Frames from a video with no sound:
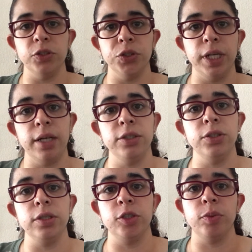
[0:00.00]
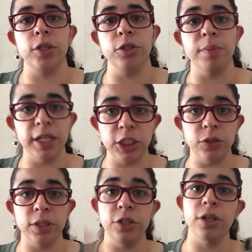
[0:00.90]
learn how to do this, whether you're my
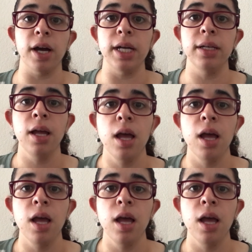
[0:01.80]
student or not,